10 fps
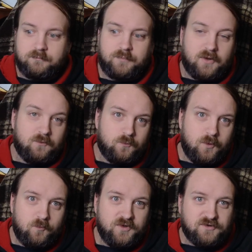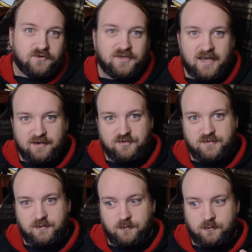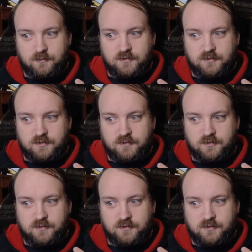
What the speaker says: But when we start to get into